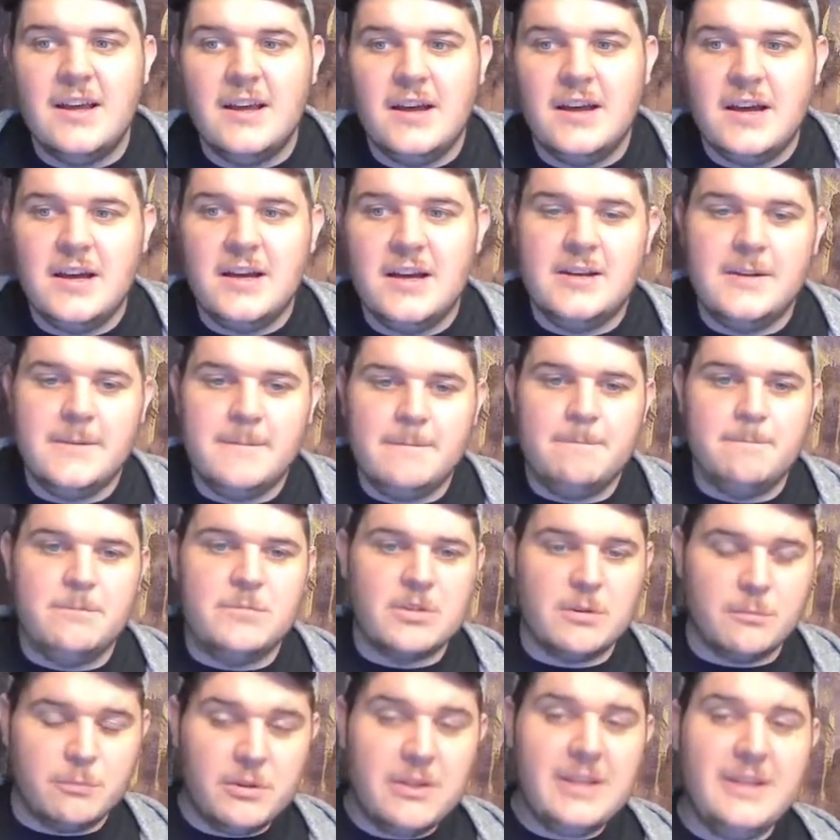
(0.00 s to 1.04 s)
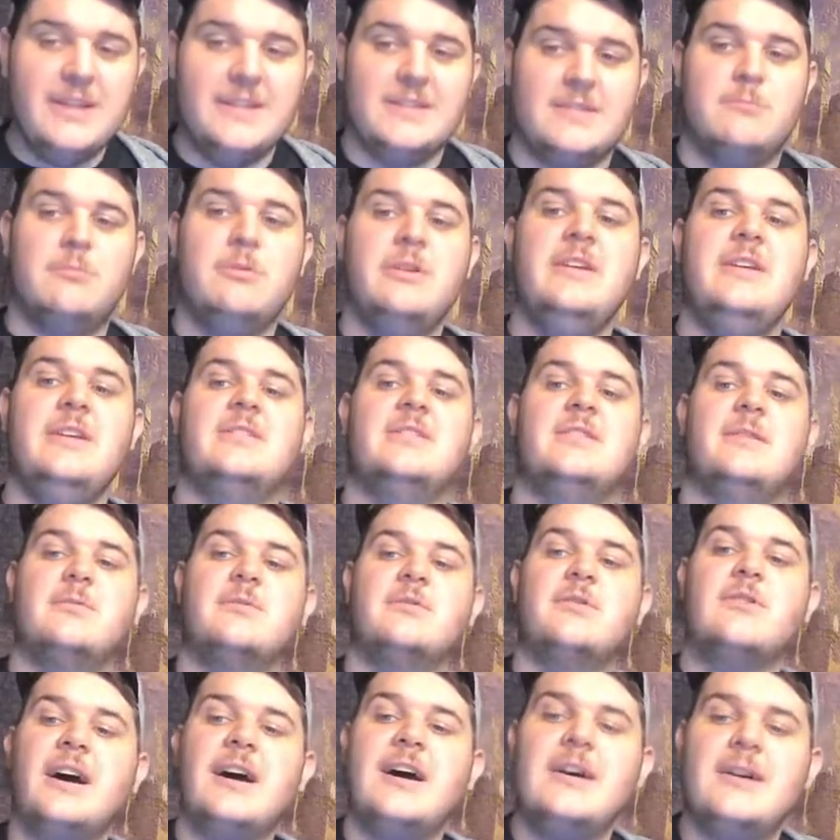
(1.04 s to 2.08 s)
So please
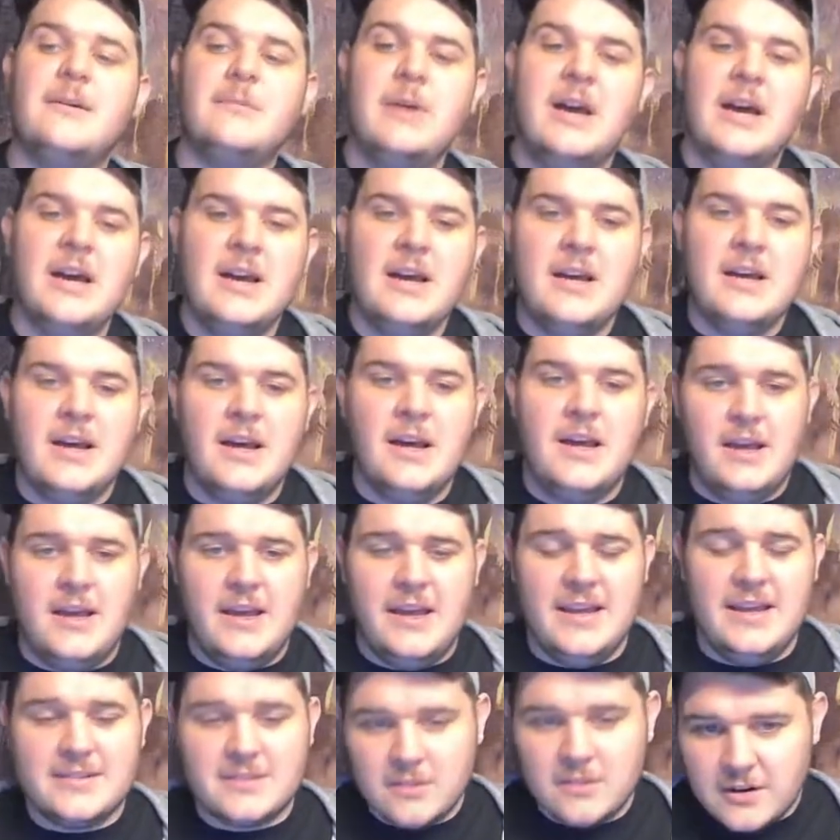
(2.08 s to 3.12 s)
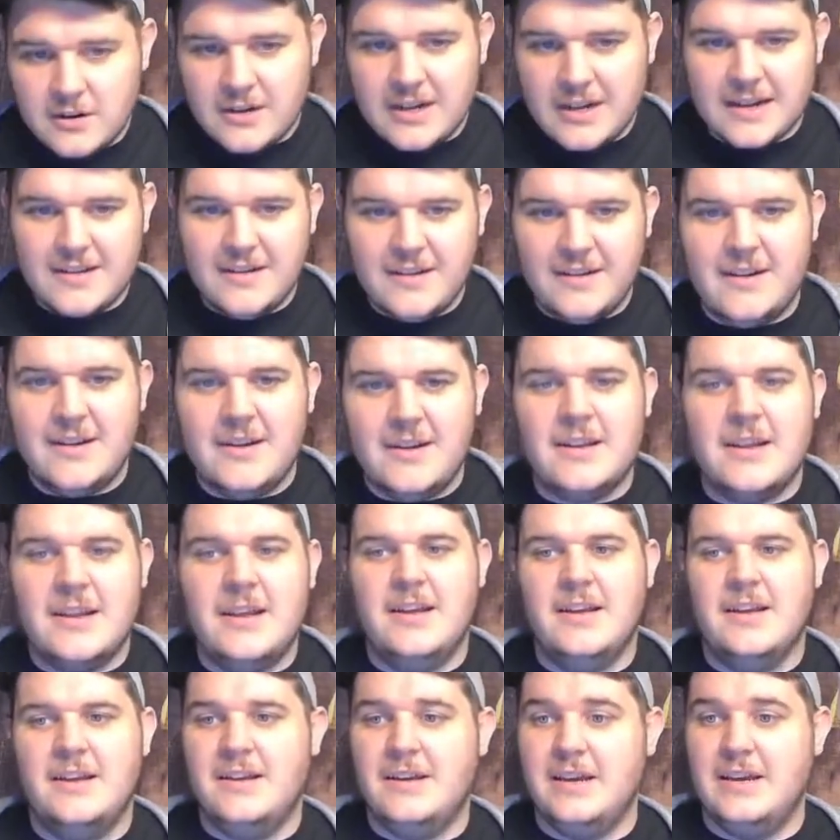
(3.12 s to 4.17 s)
subscribe, hit the alert icon,
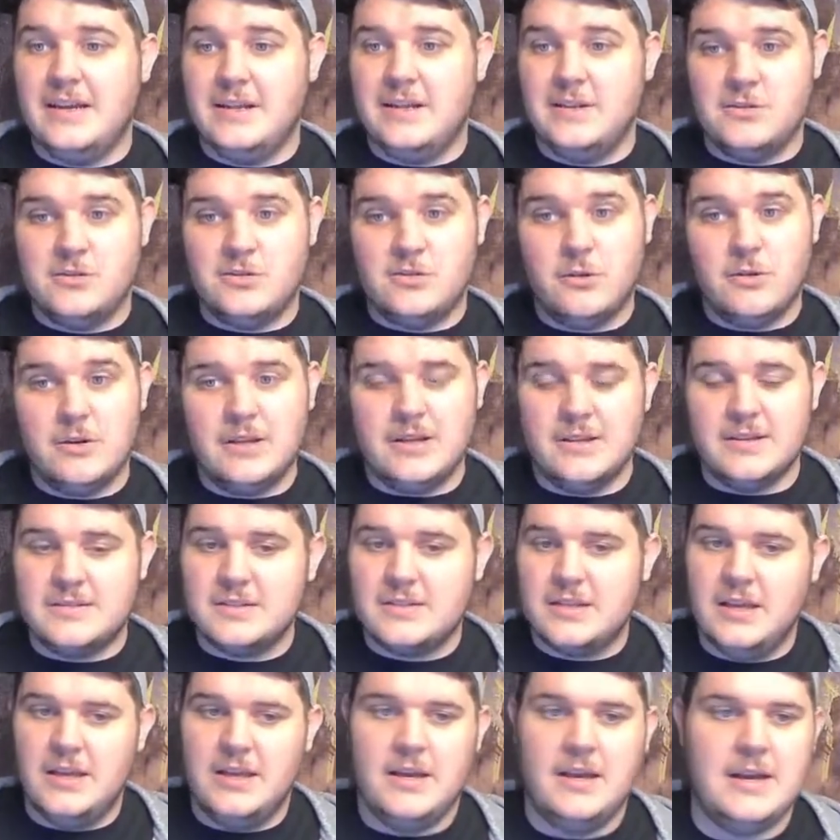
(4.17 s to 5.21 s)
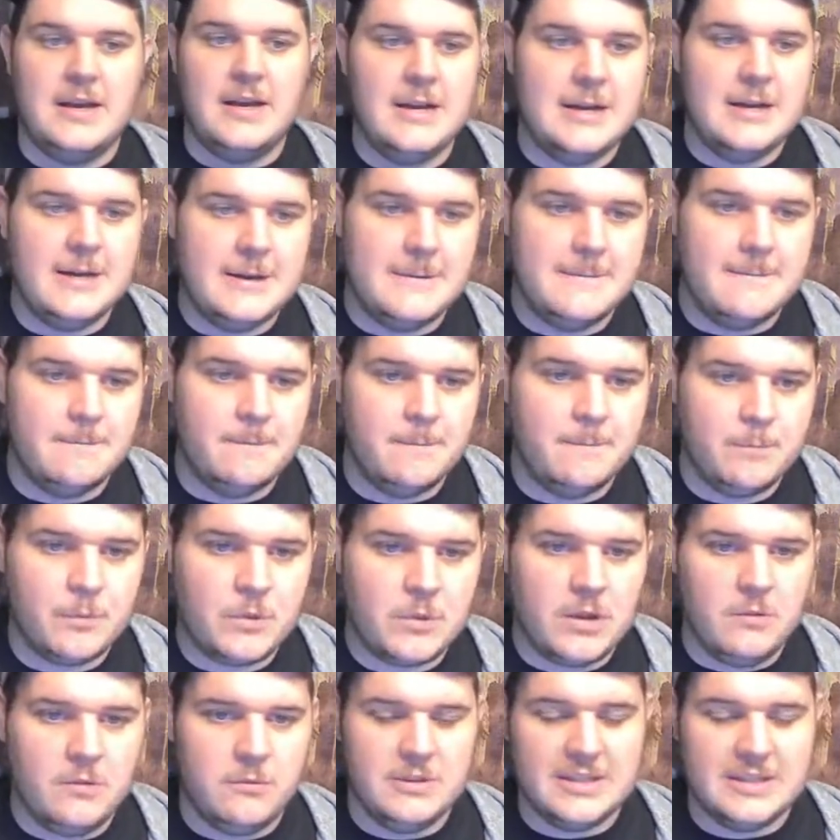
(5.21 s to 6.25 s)
and join us.
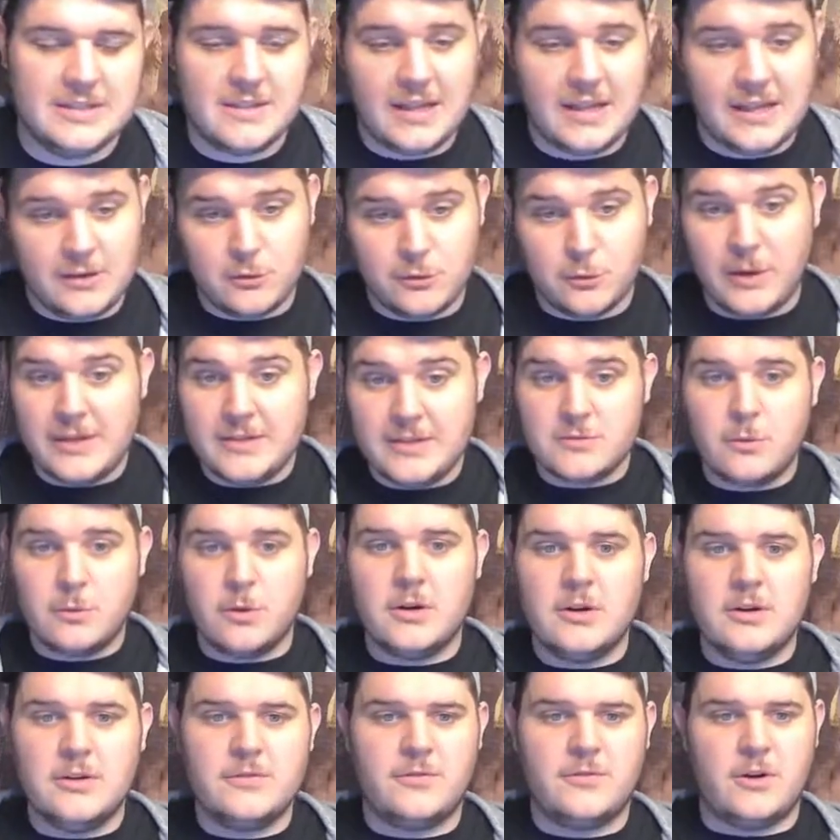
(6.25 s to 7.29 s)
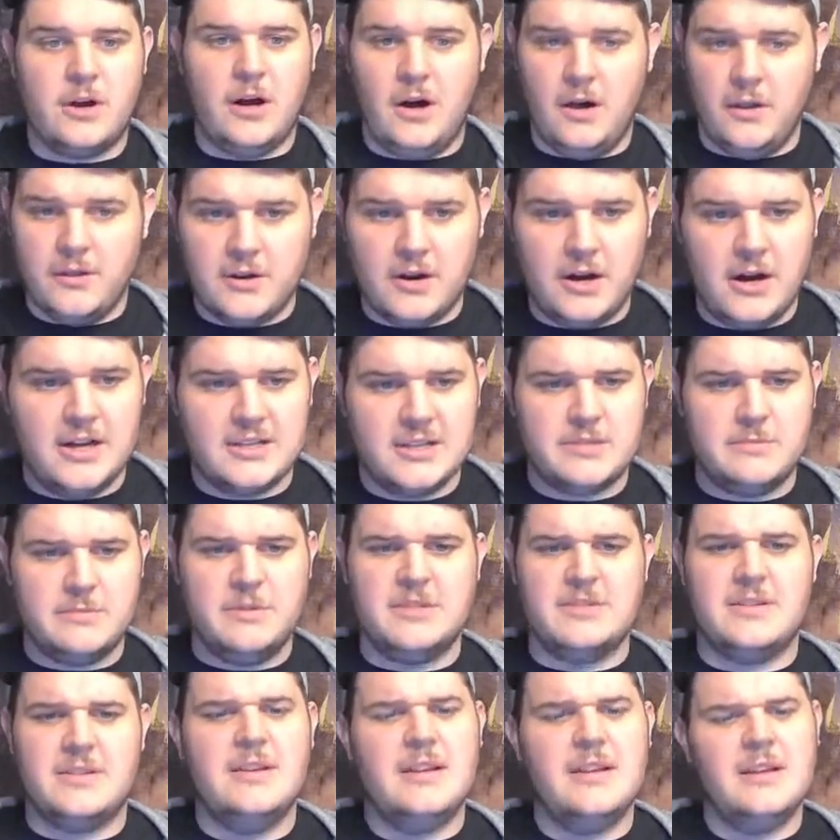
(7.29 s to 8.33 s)
But I thank Dwayne's World for all their
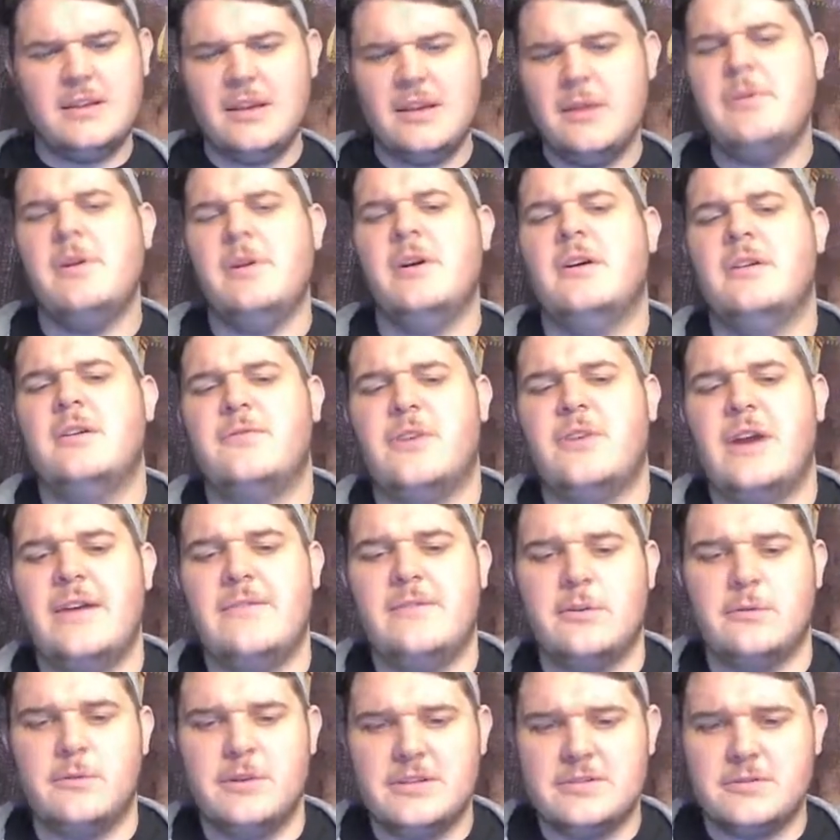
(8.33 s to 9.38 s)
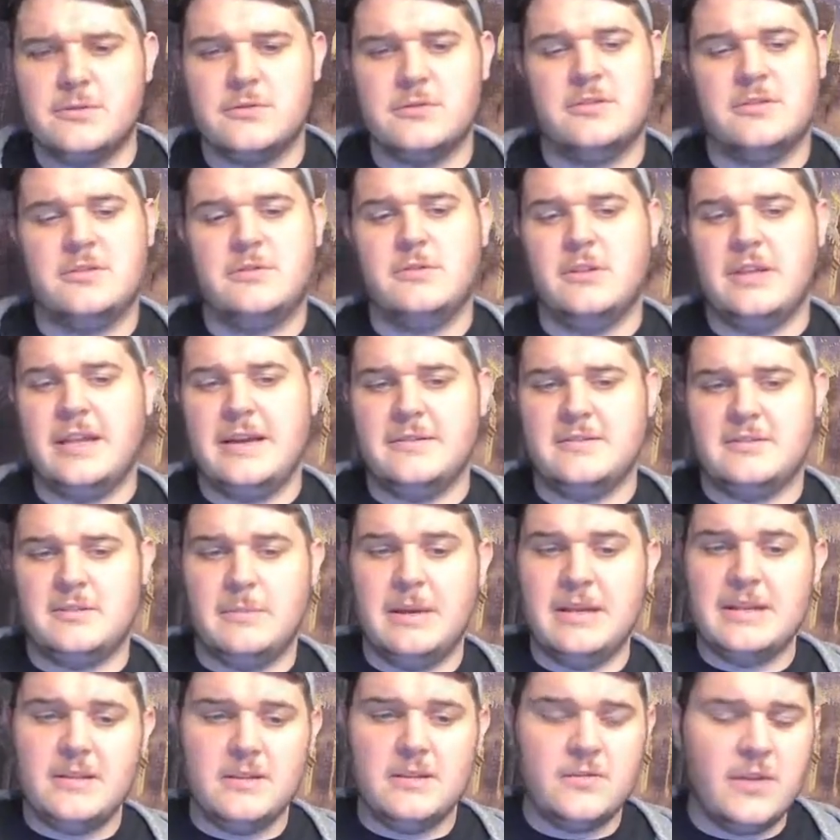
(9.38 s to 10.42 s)
awesomeness and D&D Beyond for having the resources to allow us to
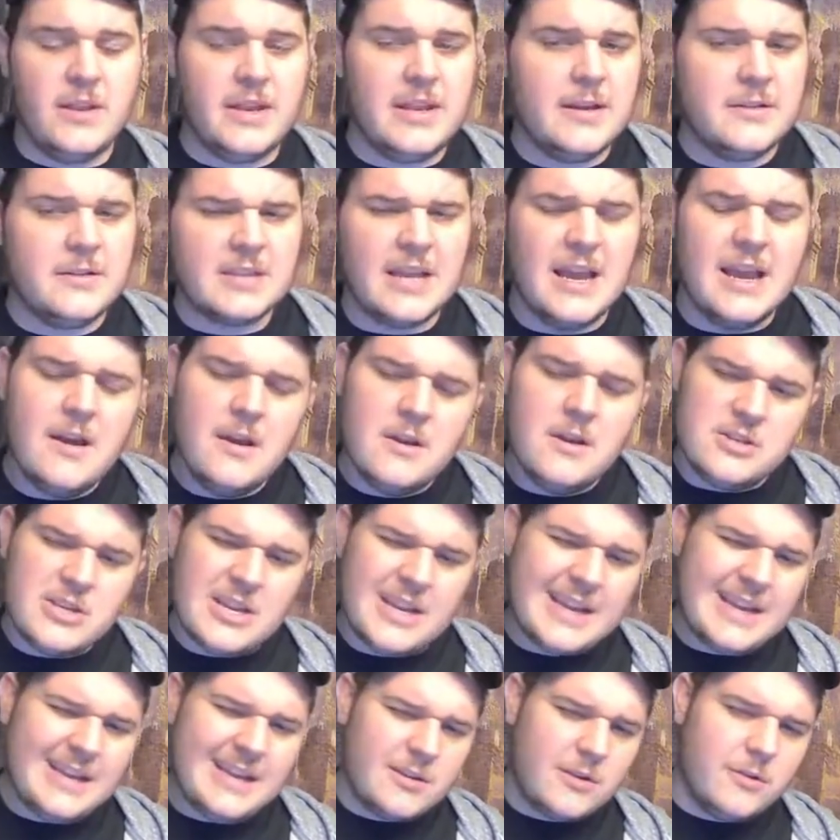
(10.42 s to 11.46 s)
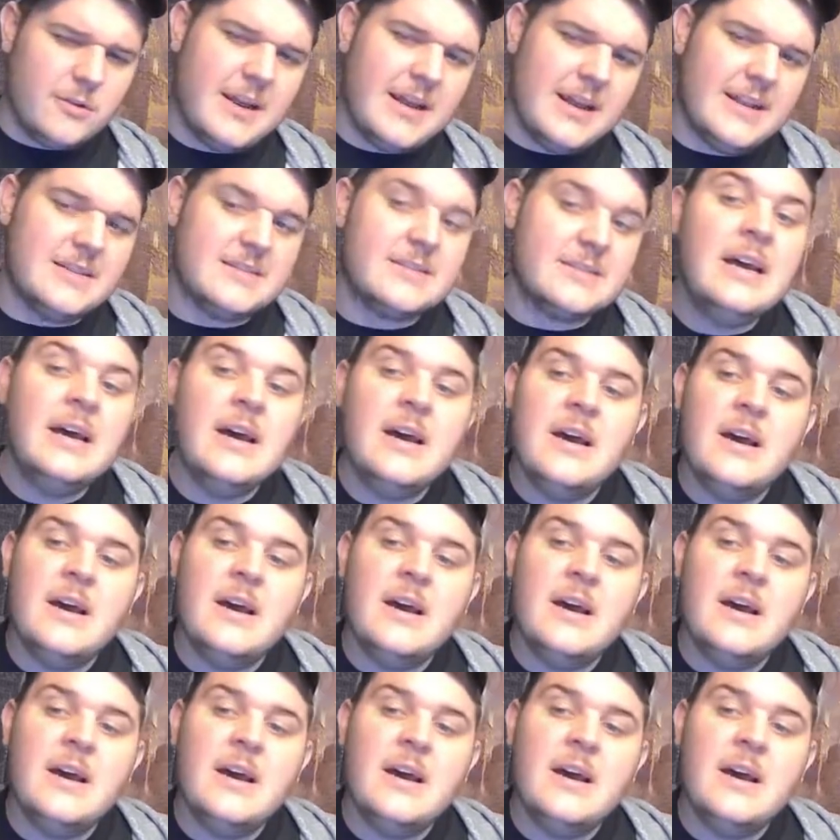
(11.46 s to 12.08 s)
make these videos. Check out the credits.